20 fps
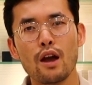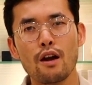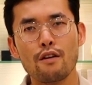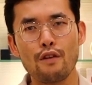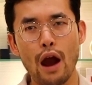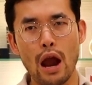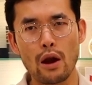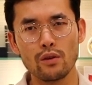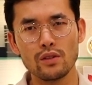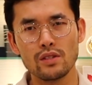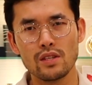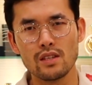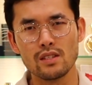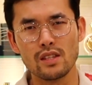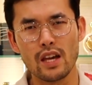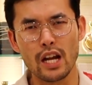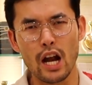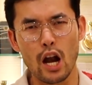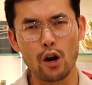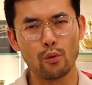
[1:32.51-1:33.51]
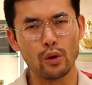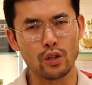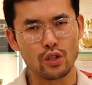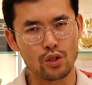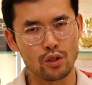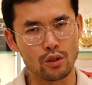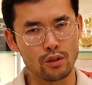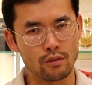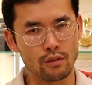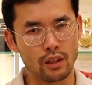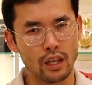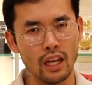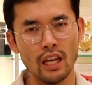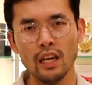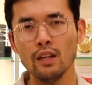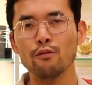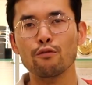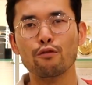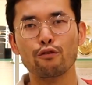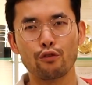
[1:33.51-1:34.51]
fragrances that are rich
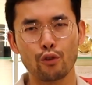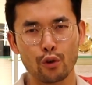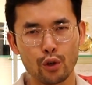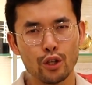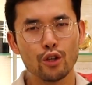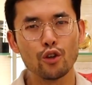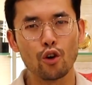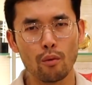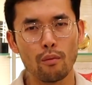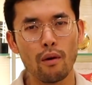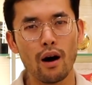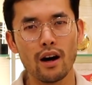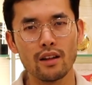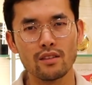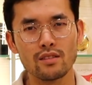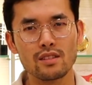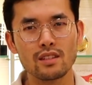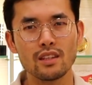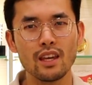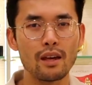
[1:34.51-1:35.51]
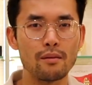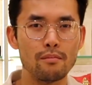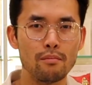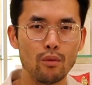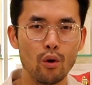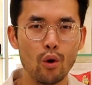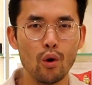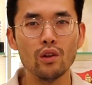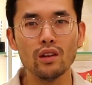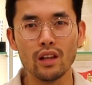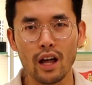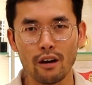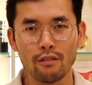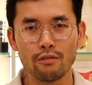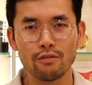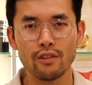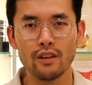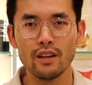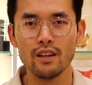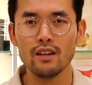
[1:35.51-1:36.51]
in fruity gourmands get more
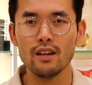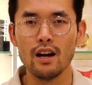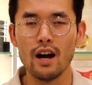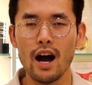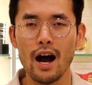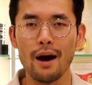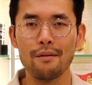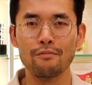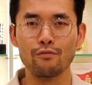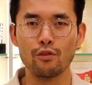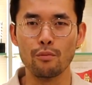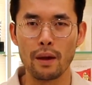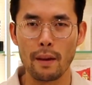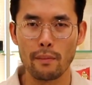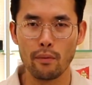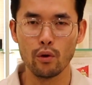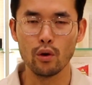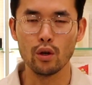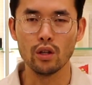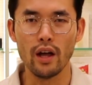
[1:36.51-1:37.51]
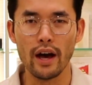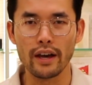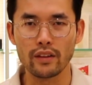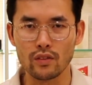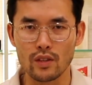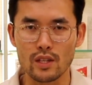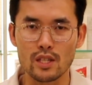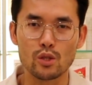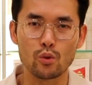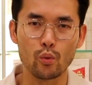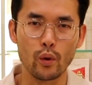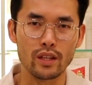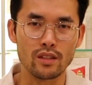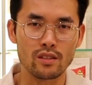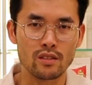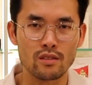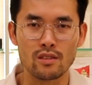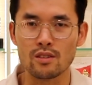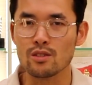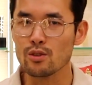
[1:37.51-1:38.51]
love from people who like the
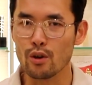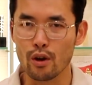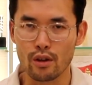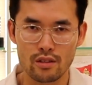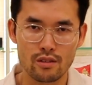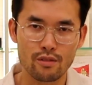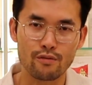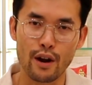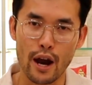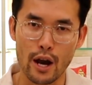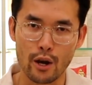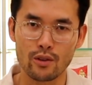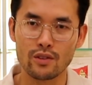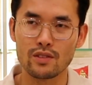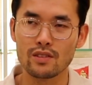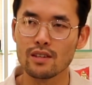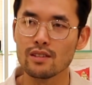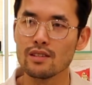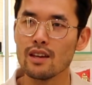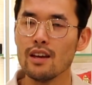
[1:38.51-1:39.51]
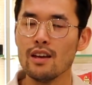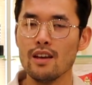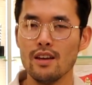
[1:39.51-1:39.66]
sweet desserts fragrances.